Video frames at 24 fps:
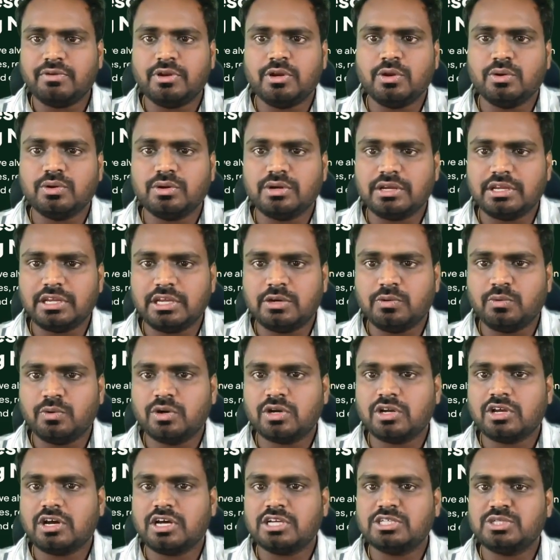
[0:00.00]
It
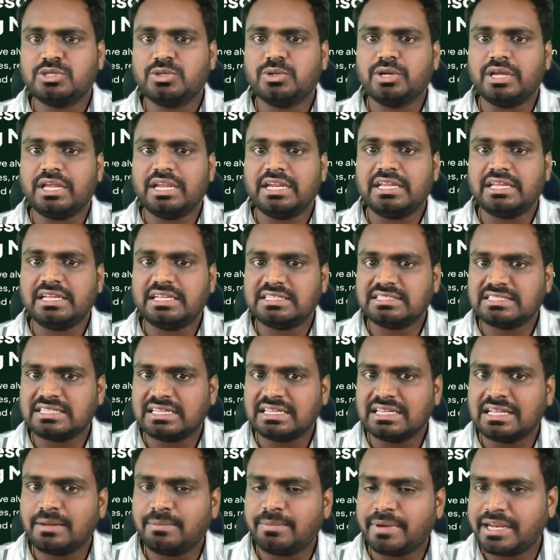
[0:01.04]
won't cost you any
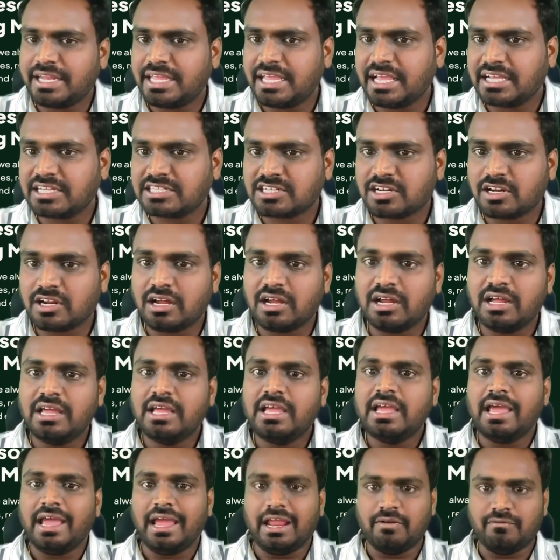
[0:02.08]
single penny extra.
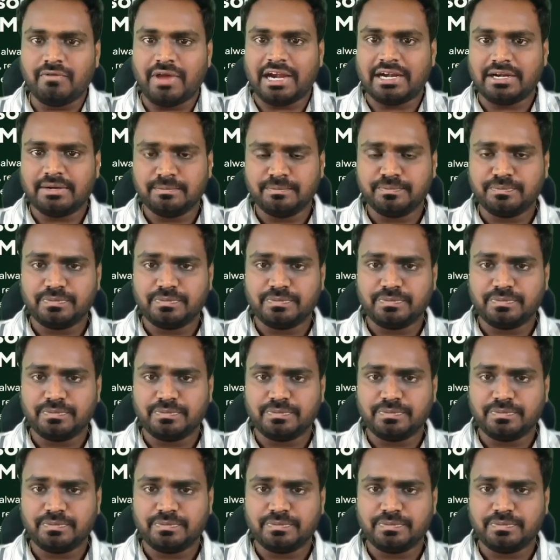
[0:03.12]
In fact,